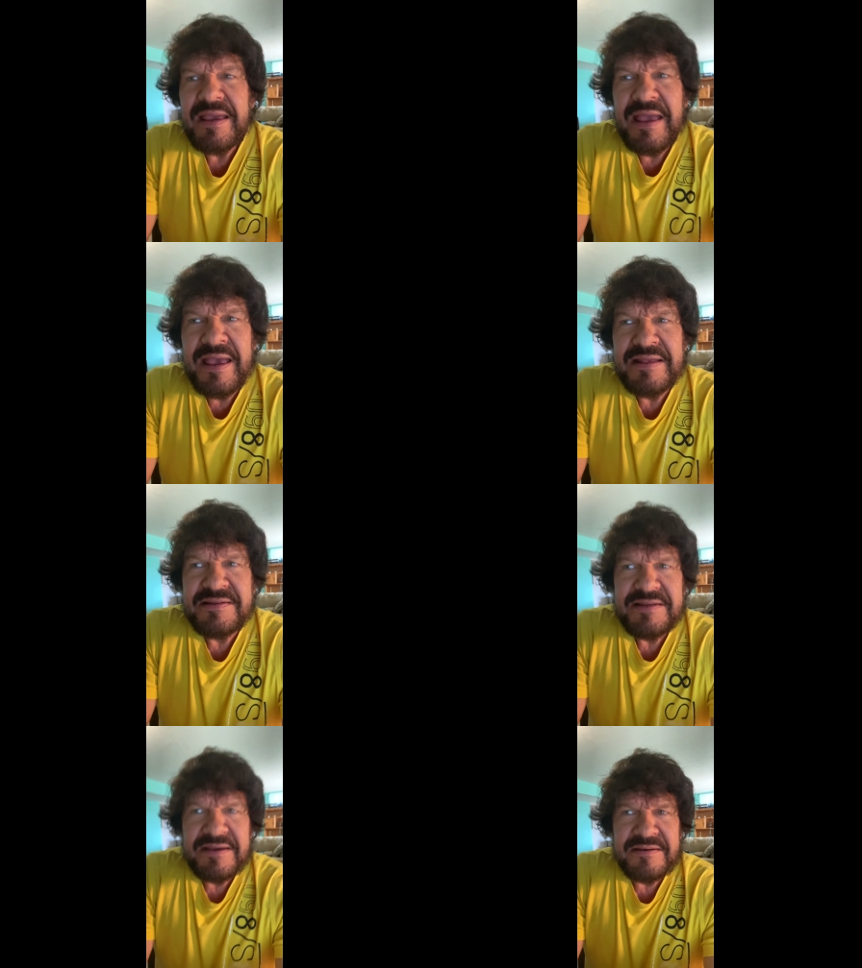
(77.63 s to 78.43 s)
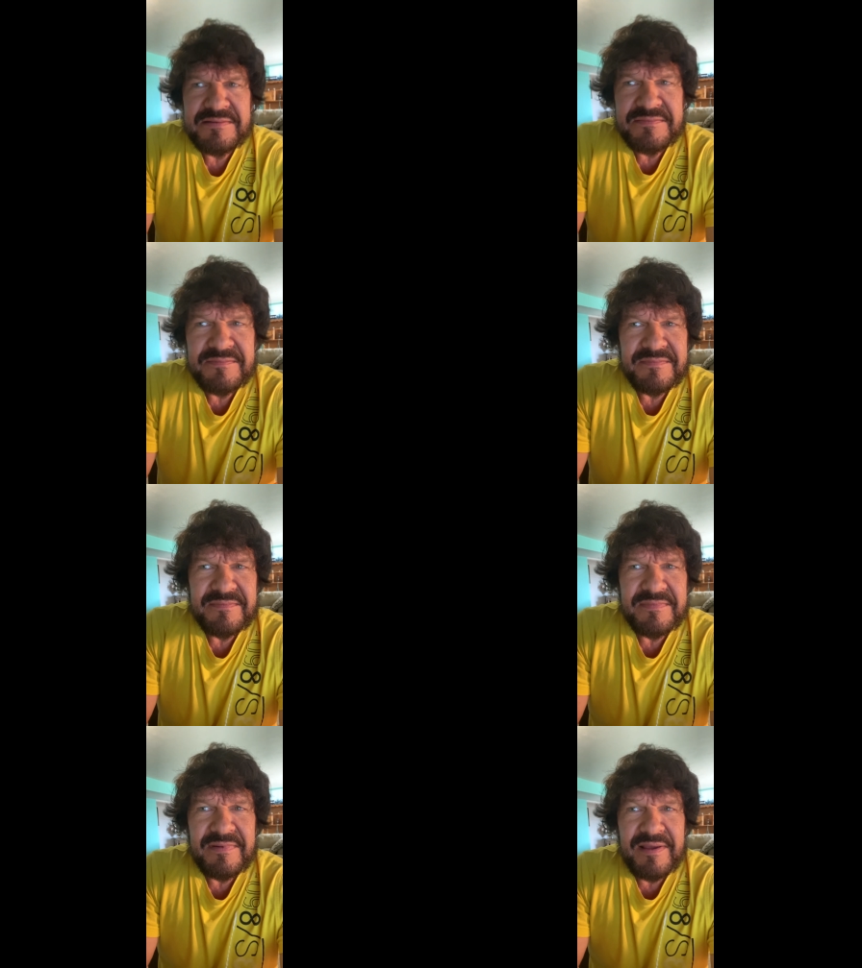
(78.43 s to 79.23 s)
And uh,
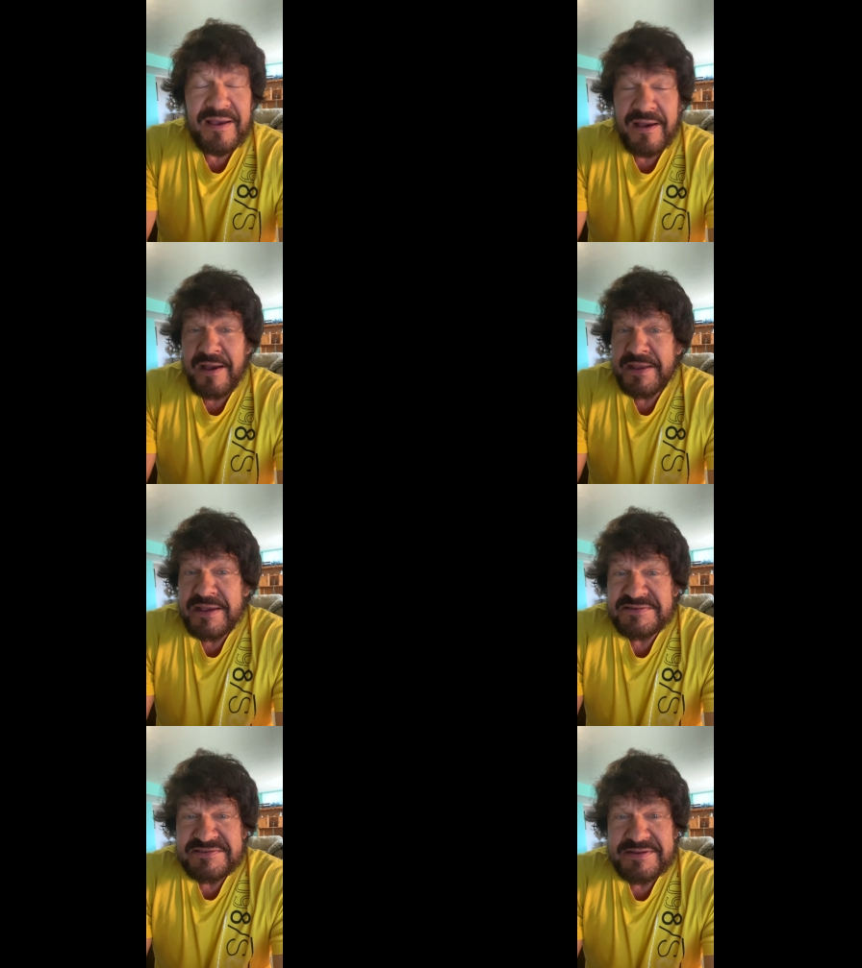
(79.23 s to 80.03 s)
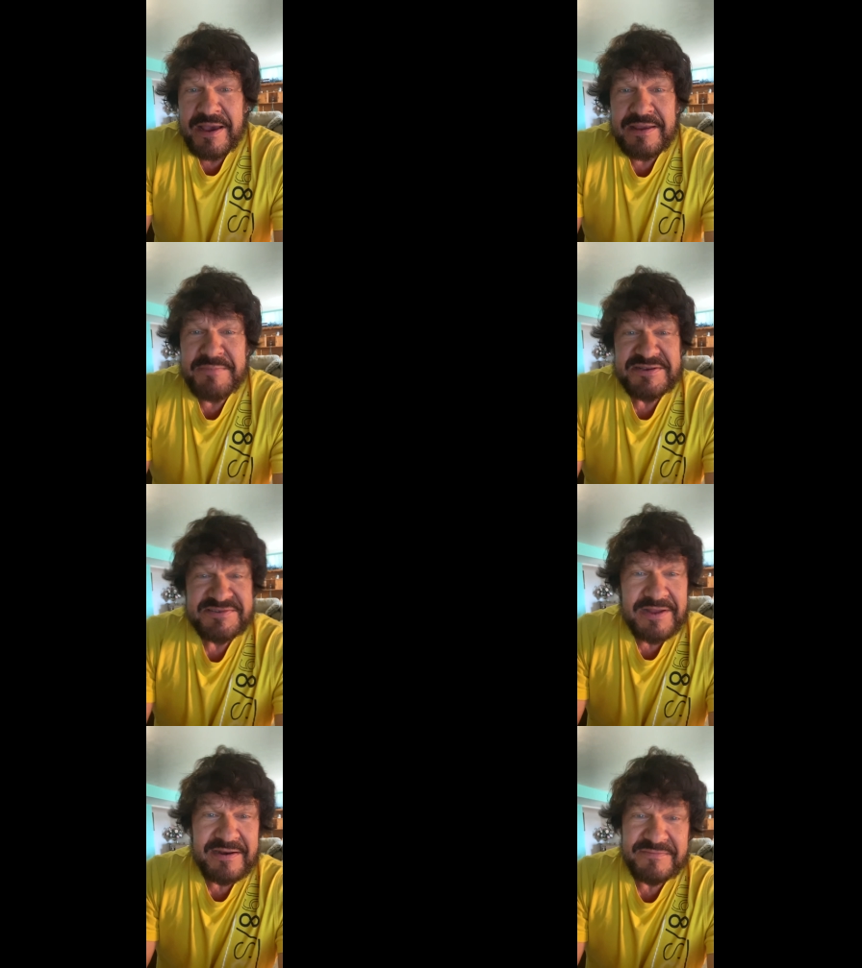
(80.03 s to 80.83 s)
I guess I must
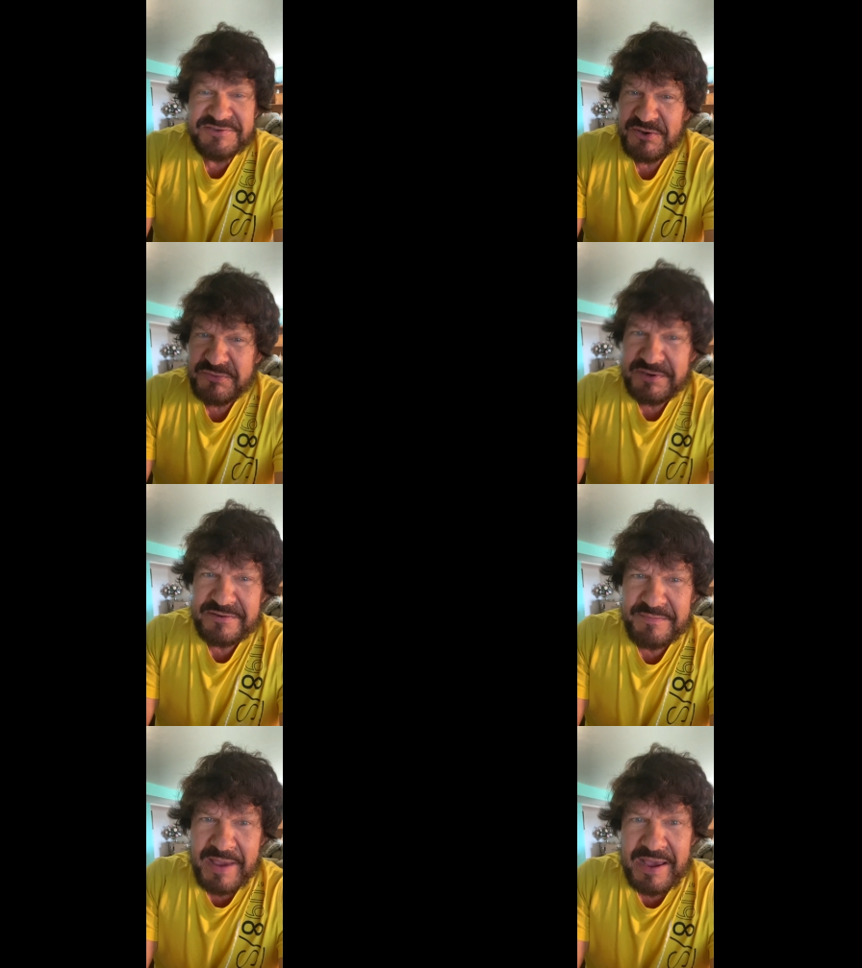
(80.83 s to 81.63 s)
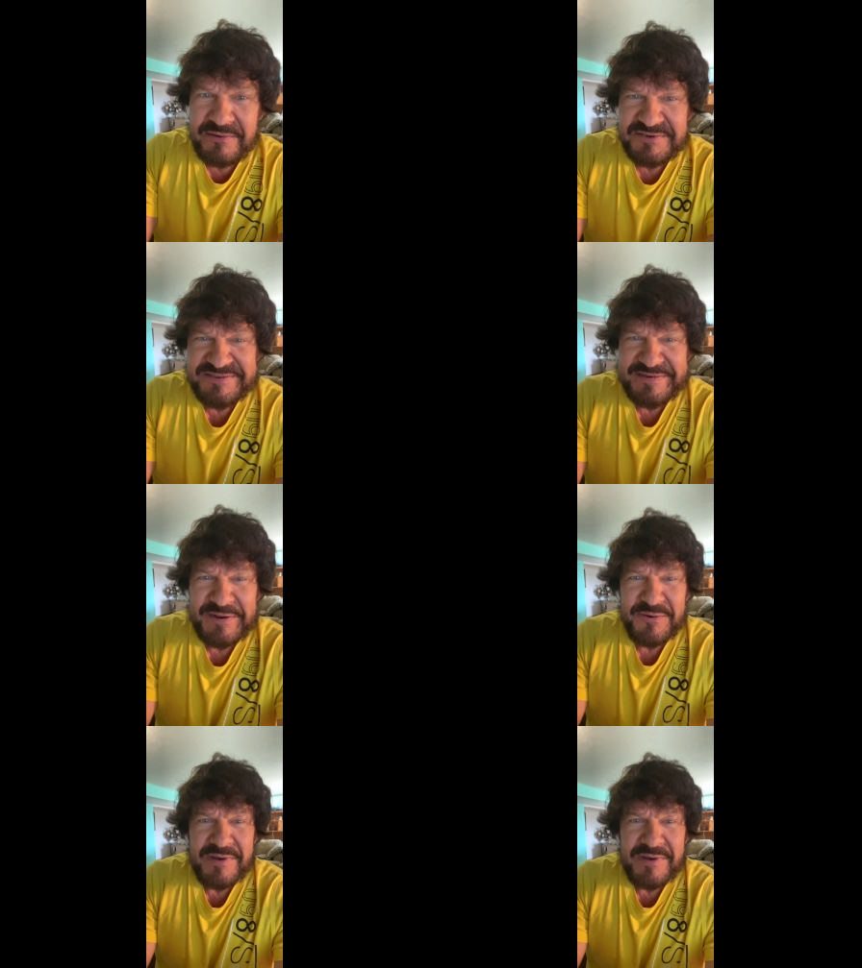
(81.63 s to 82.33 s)
not have shown good manners, you know.